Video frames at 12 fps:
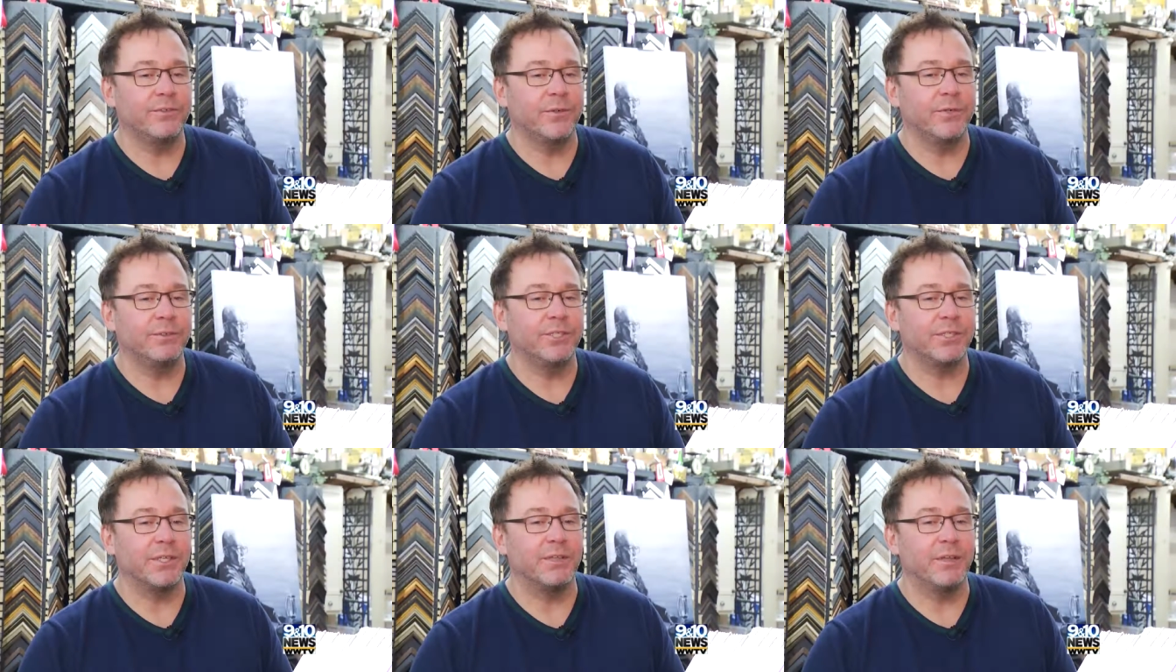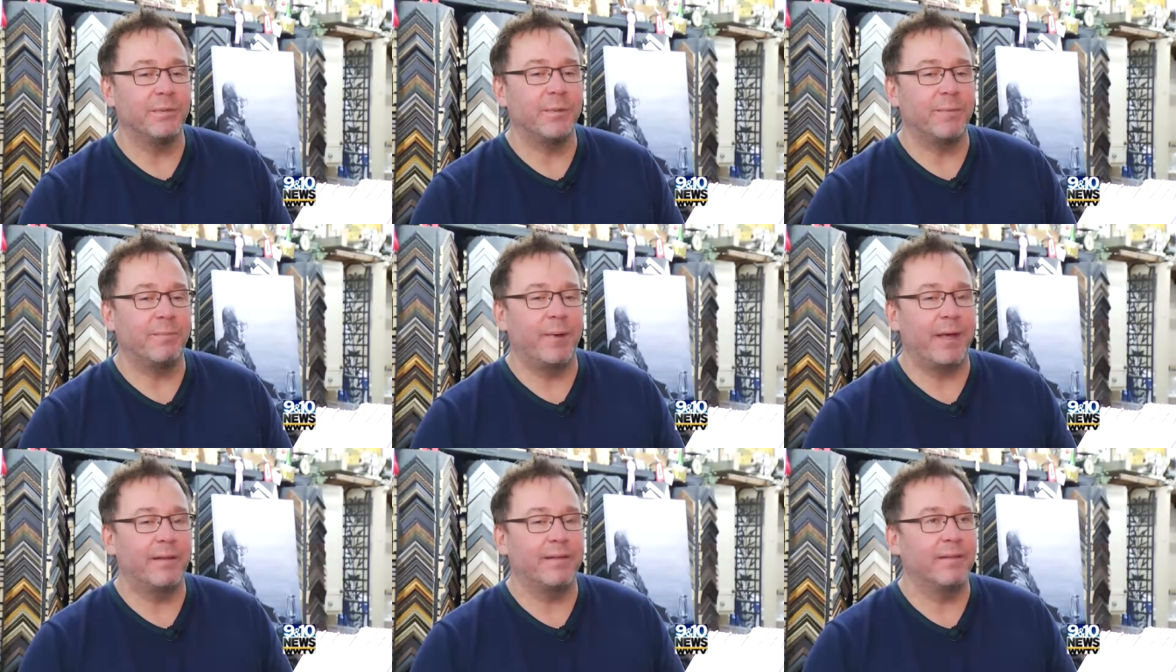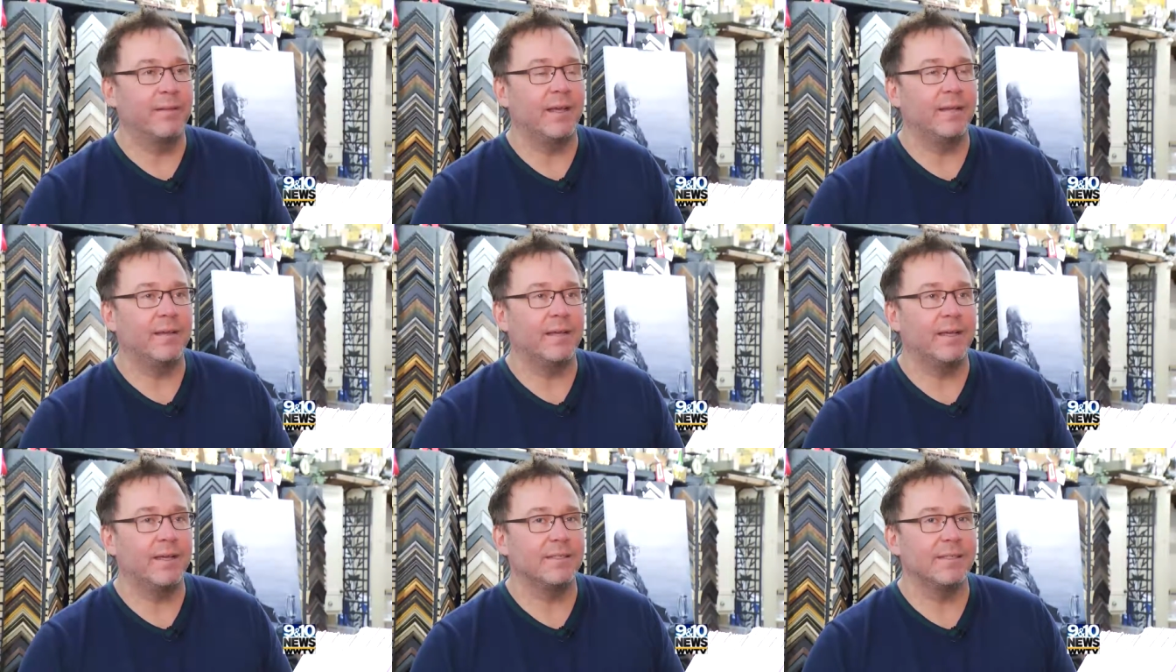drew just a little bit better than the other
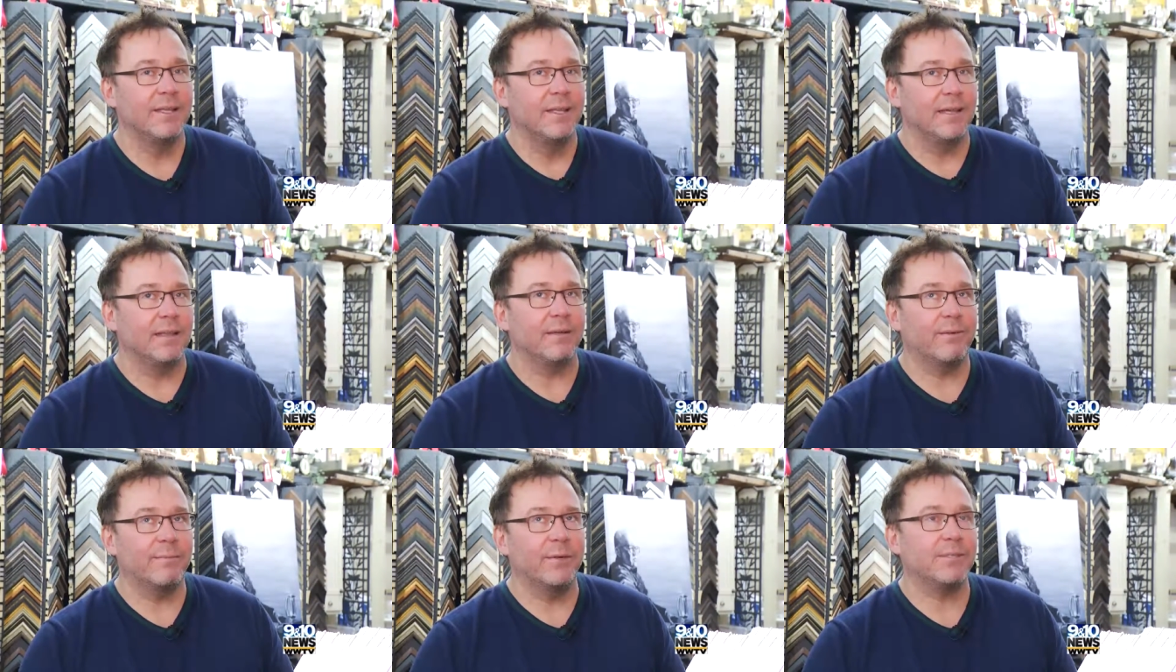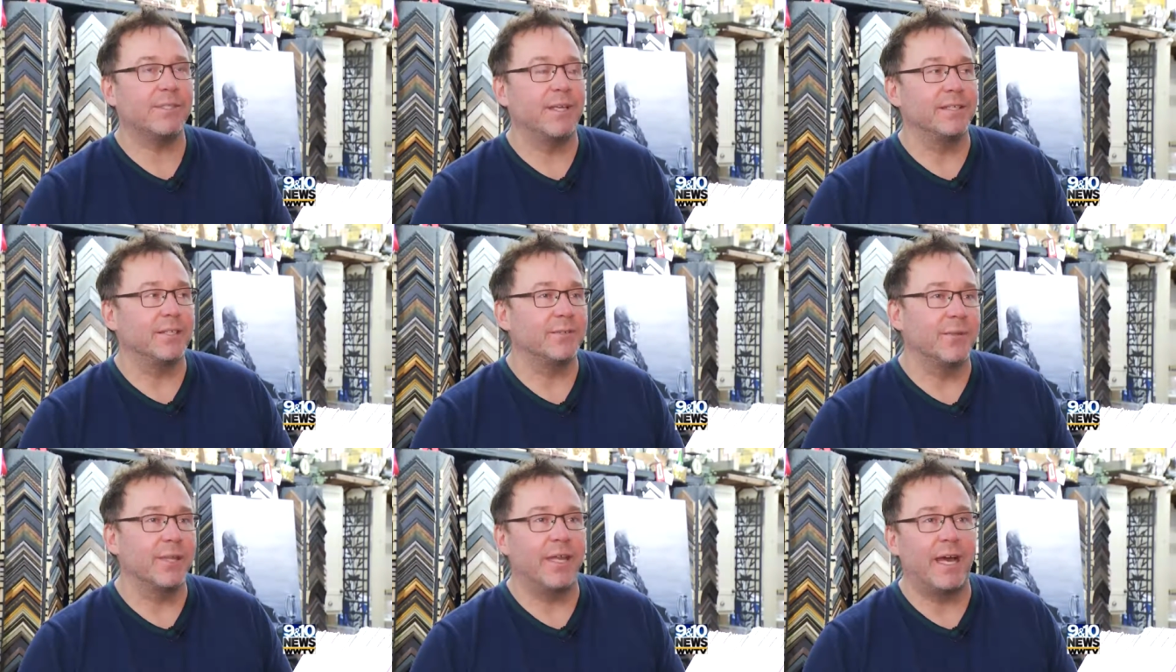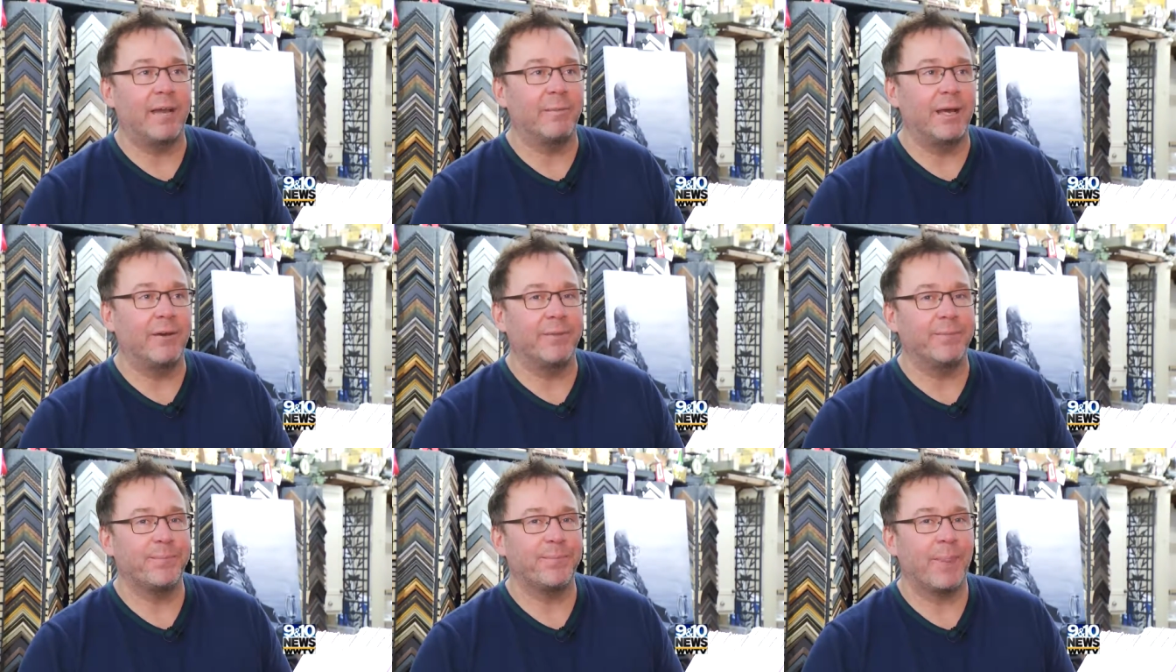kids, and like with most things, it's really not about
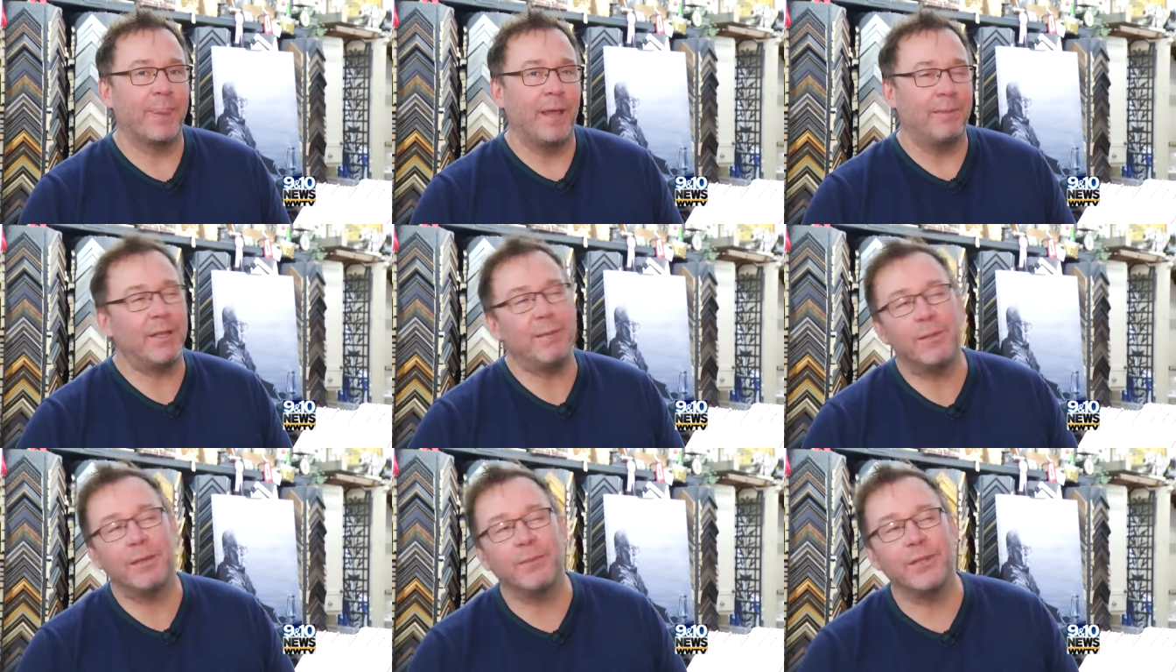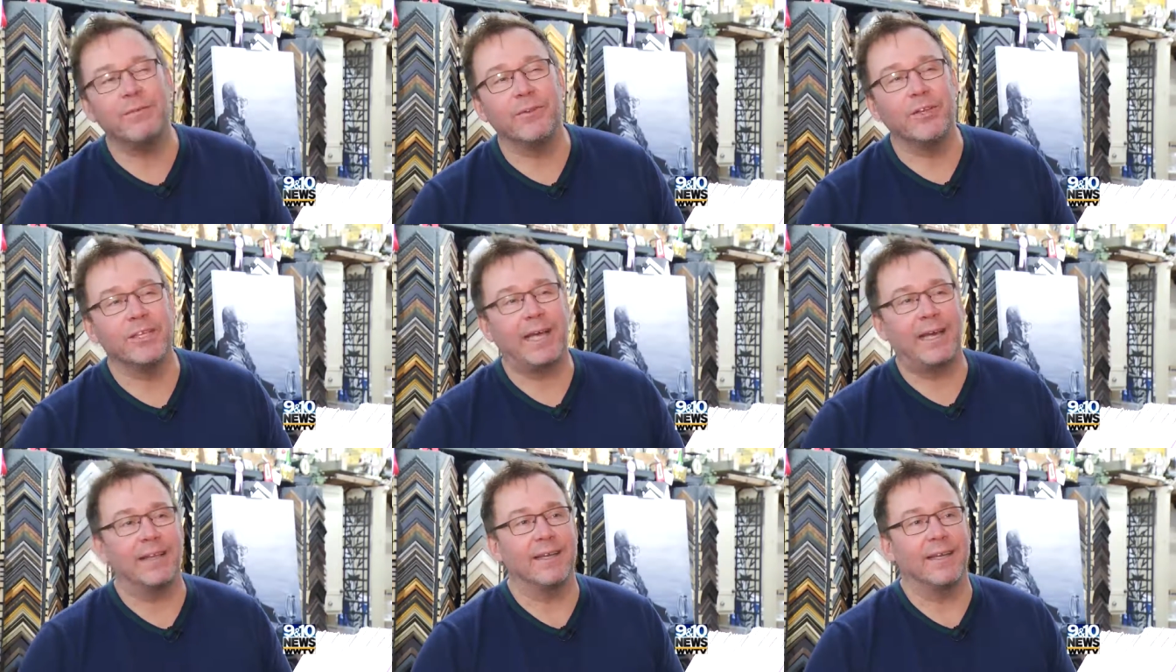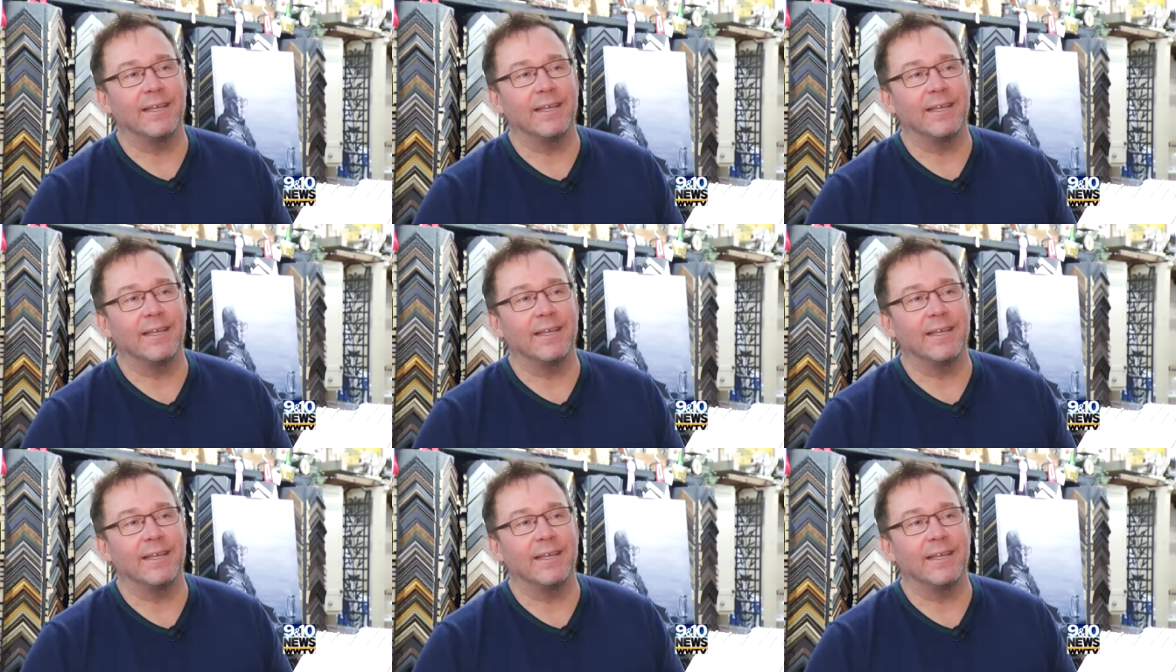I'm not a big believer in talent.